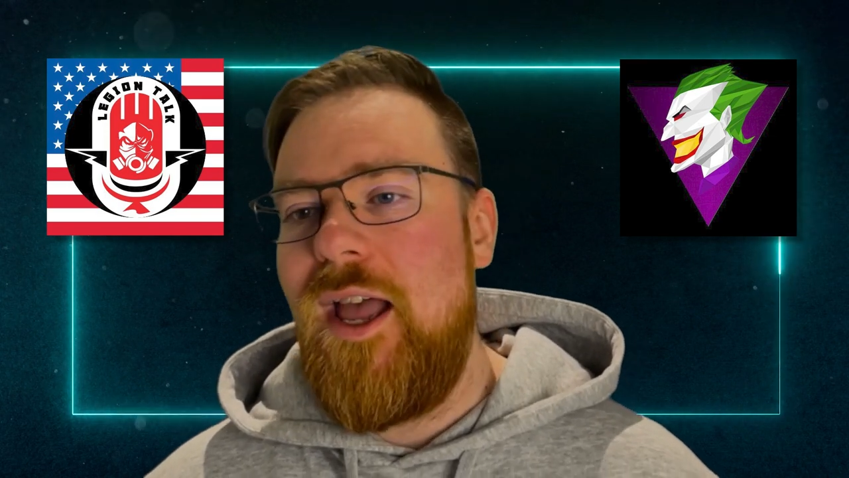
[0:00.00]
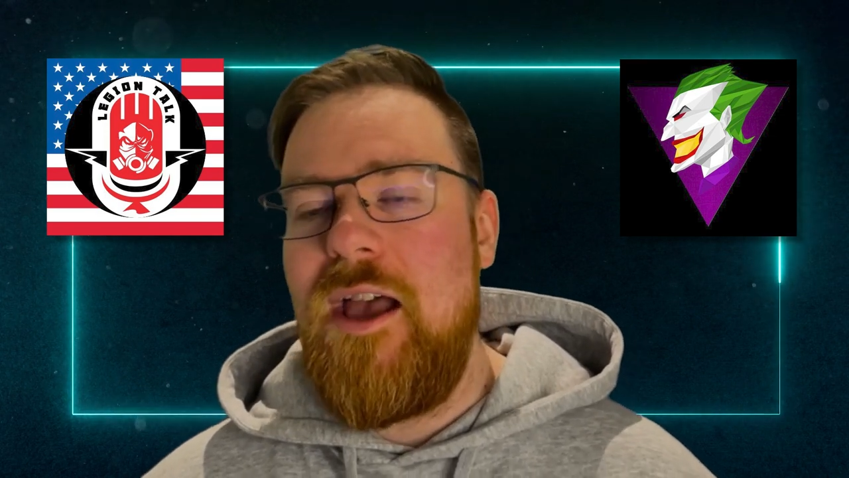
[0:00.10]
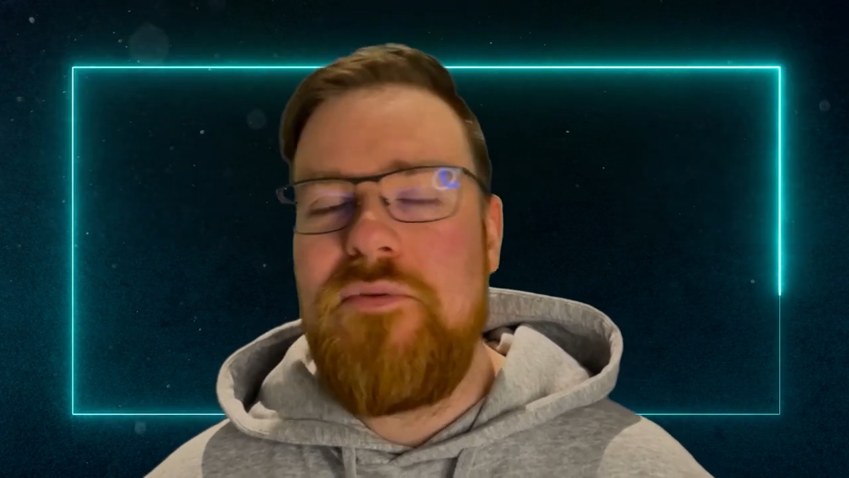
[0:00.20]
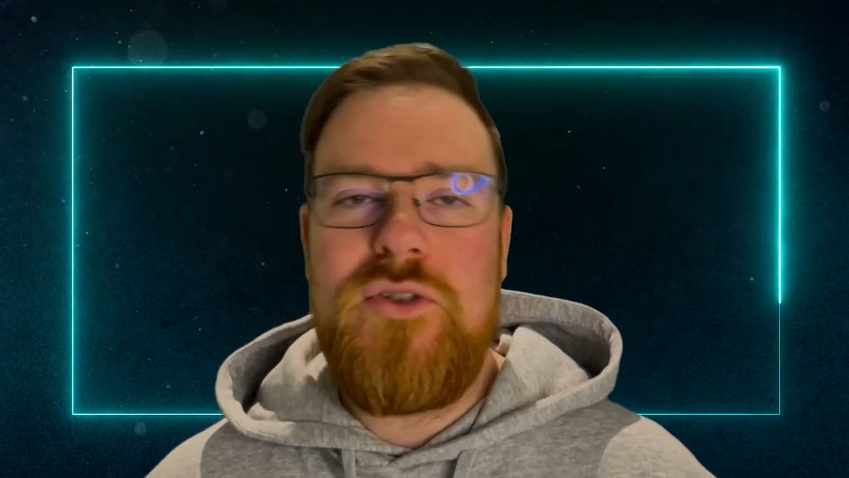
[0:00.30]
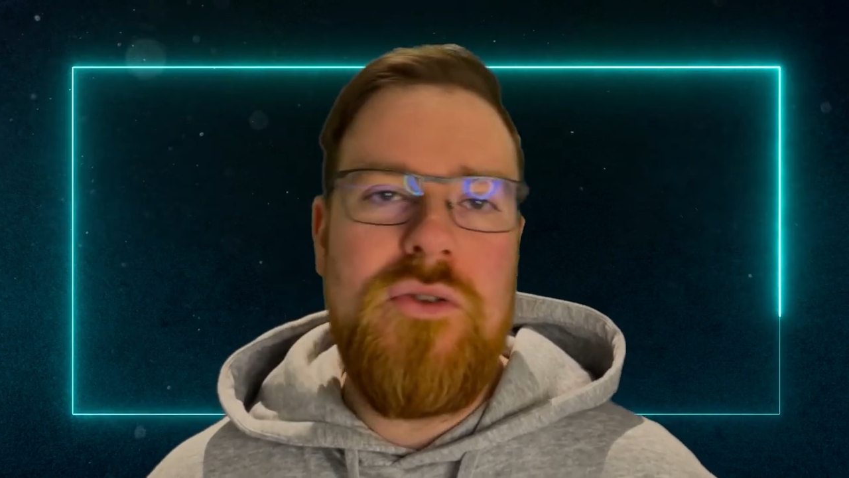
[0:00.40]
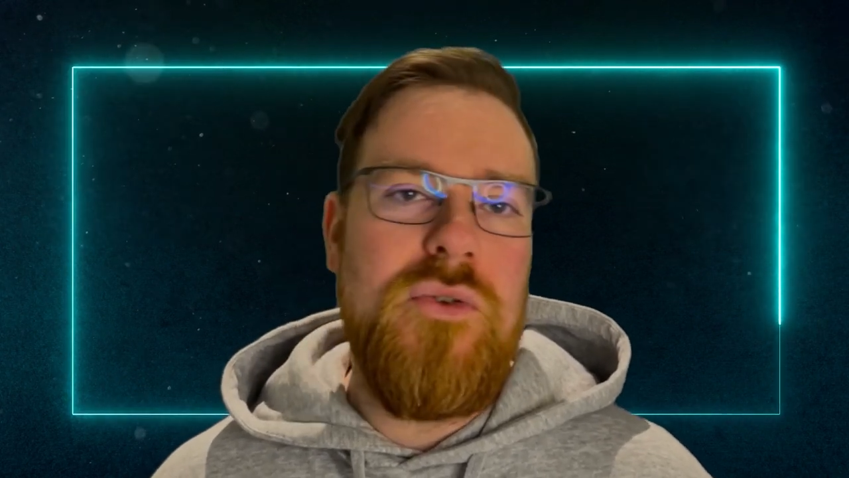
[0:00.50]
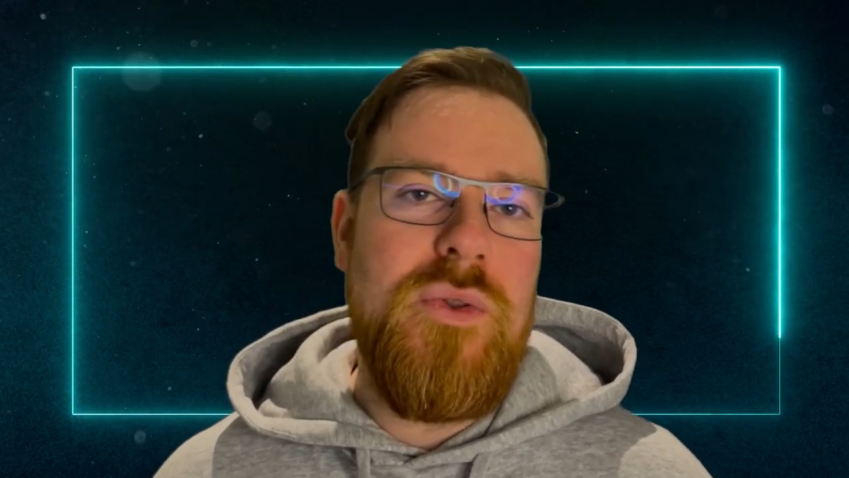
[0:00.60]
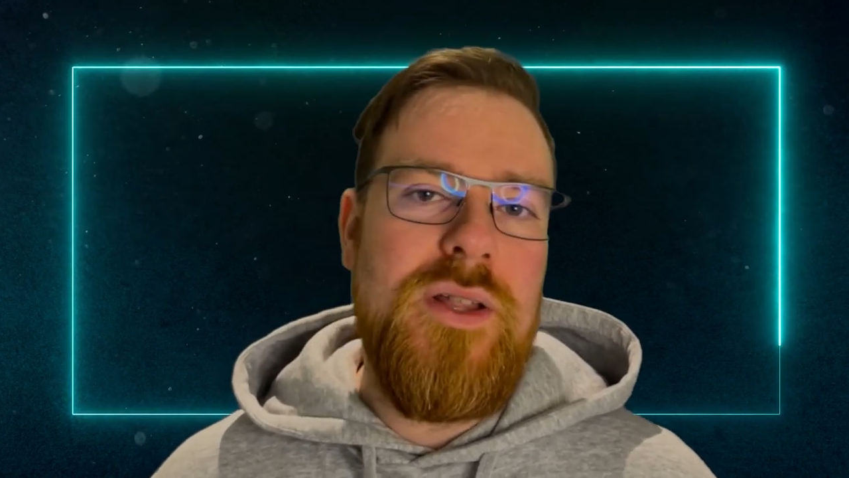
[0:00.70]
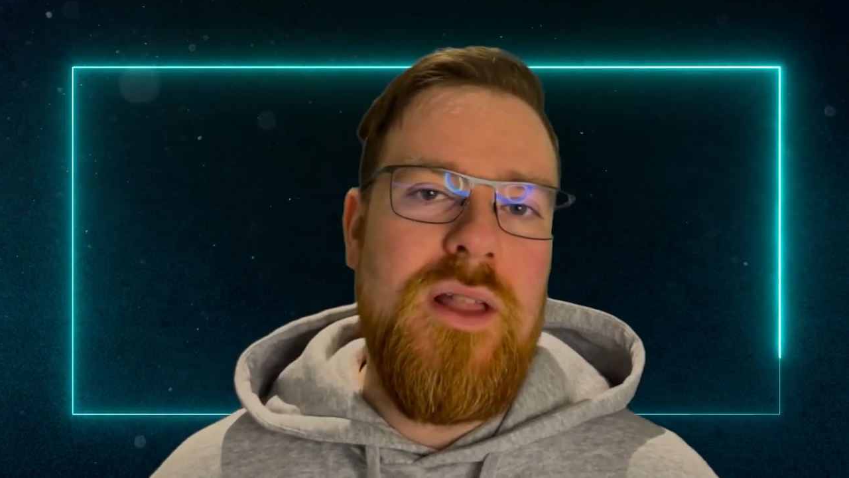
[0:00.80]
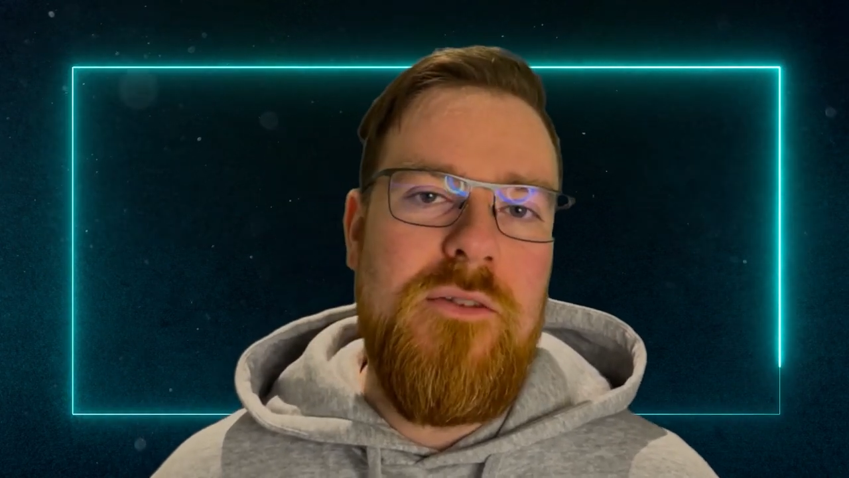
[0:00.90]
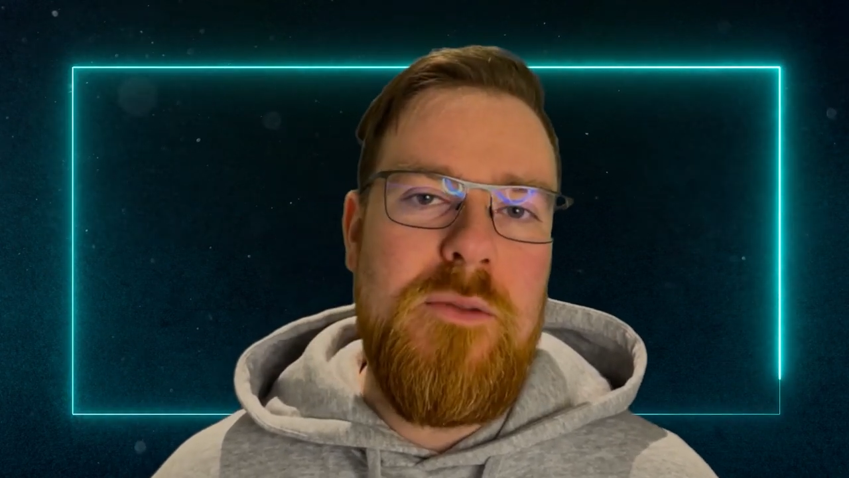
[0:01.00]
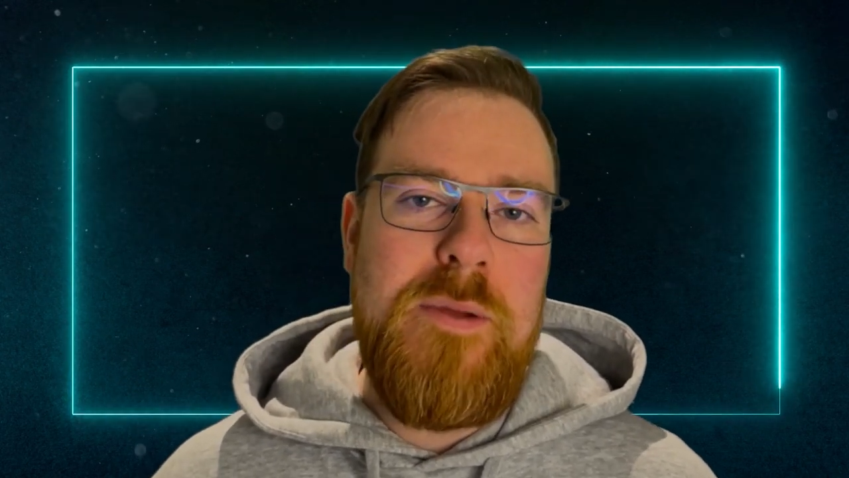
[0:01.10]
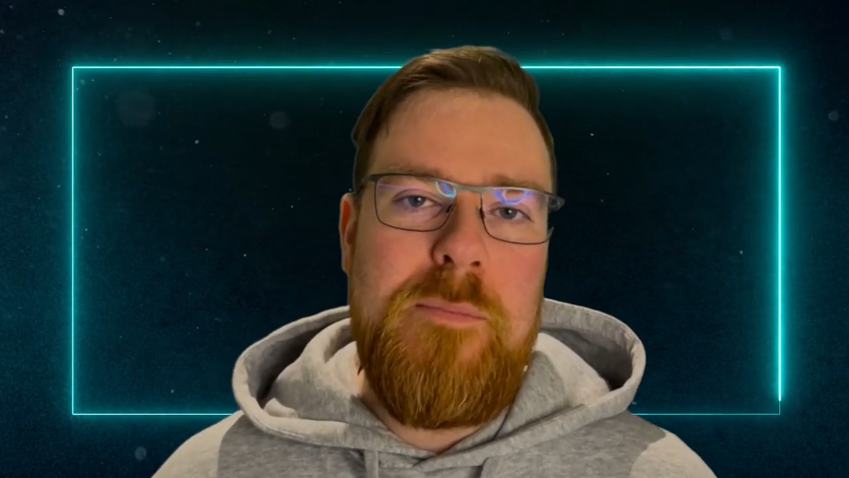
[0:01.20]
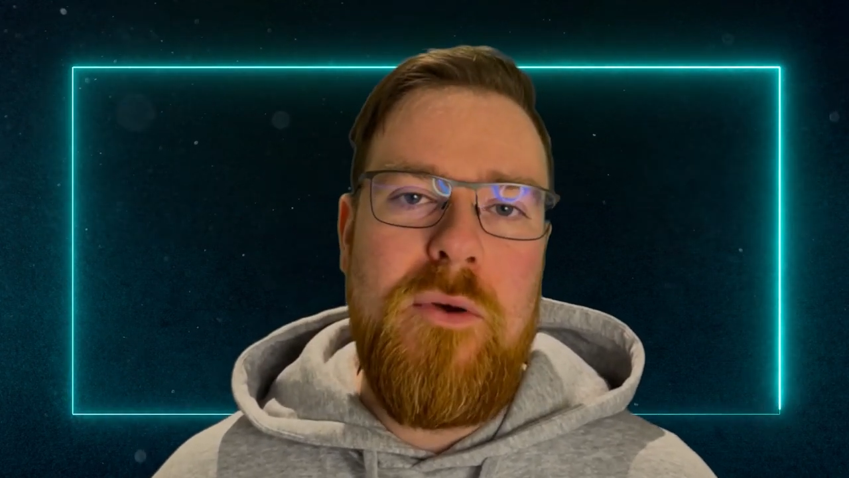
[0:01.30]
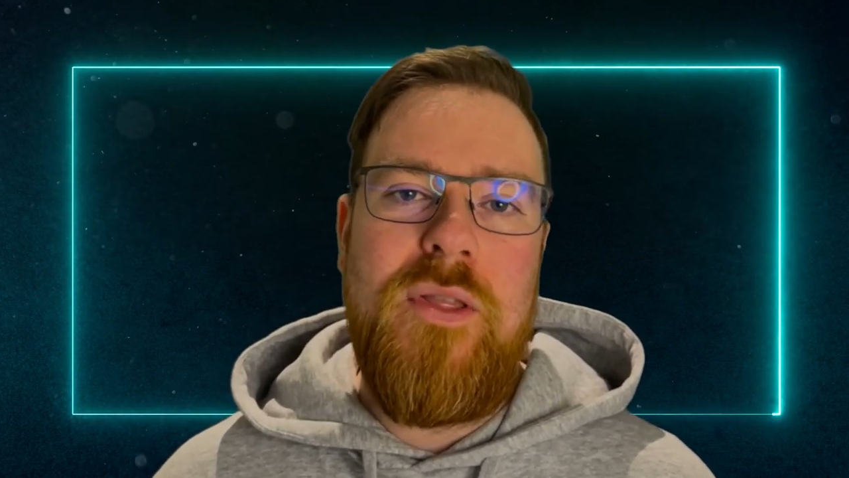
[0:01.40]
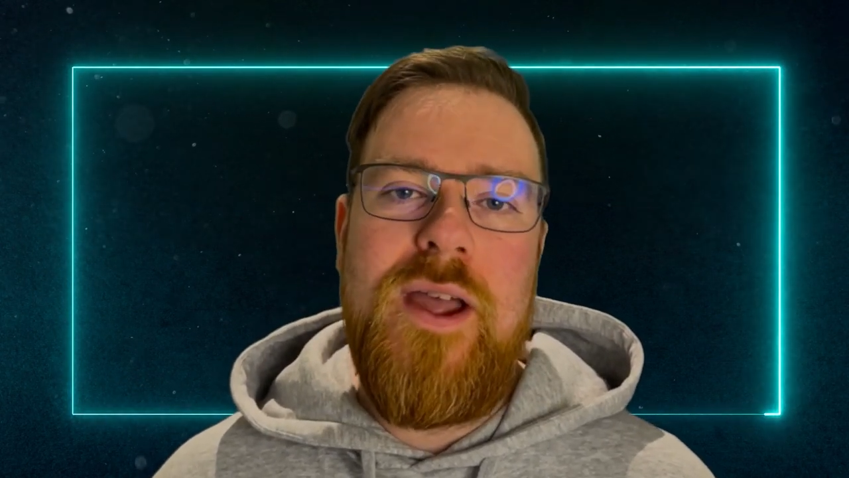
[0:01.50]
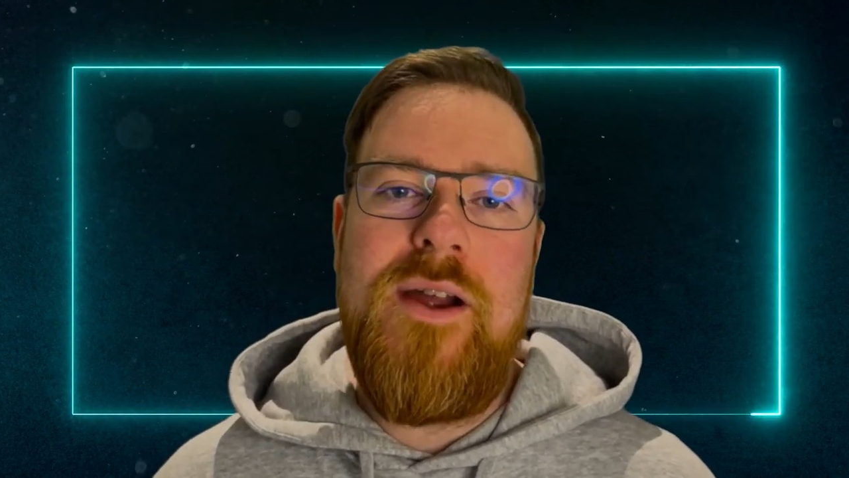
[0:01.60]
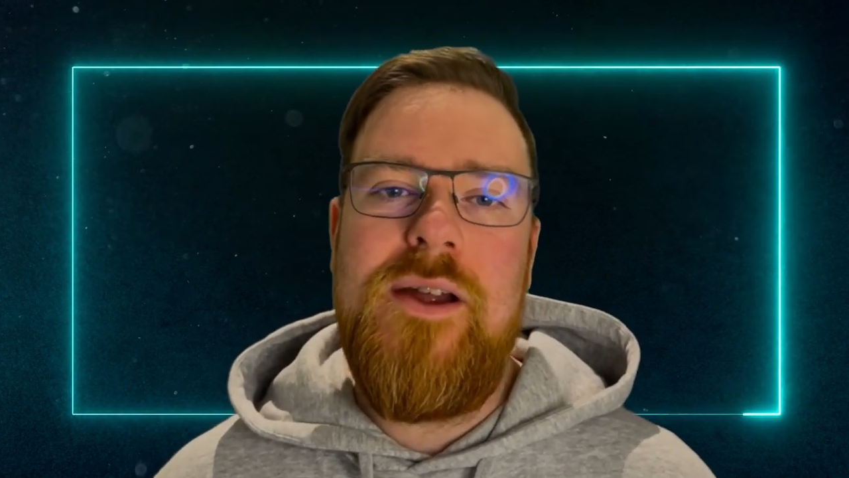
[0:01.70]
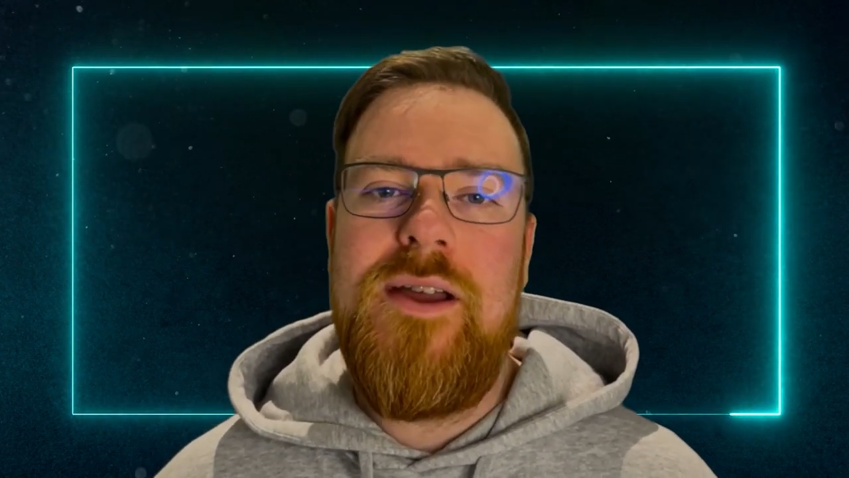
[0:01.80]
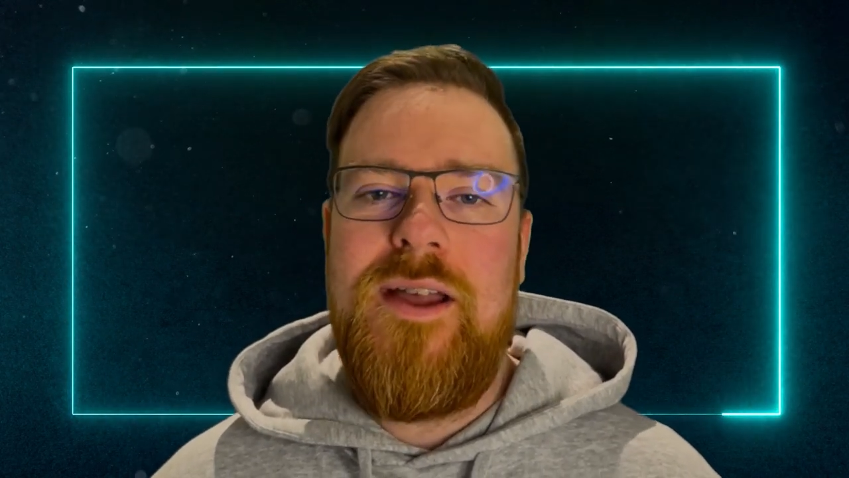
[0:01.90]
Absolutely love the people there.